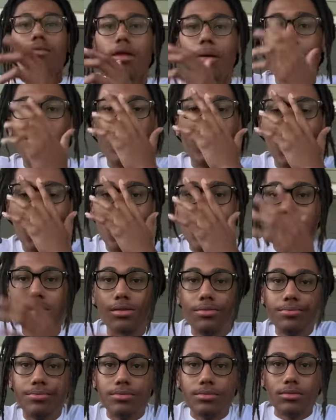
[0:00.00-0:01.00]
But
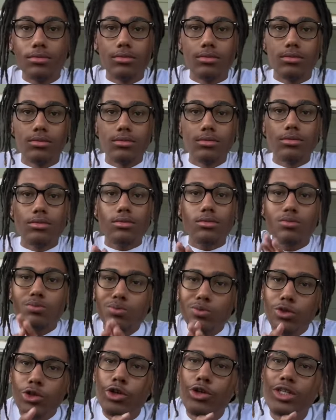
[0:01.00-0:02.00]

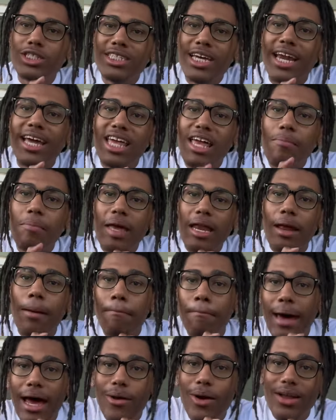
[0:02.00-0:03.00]
you just got to keep
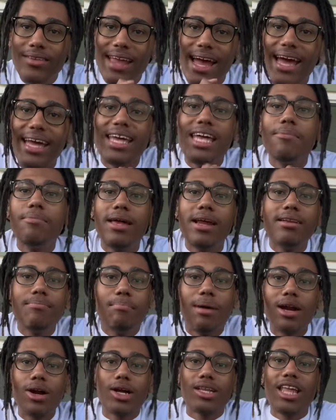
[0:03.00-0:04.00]
getting better at that and keep getting
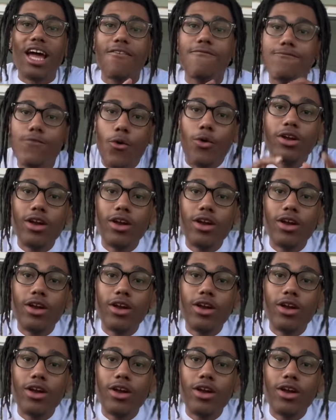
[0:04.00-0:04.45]
better at that for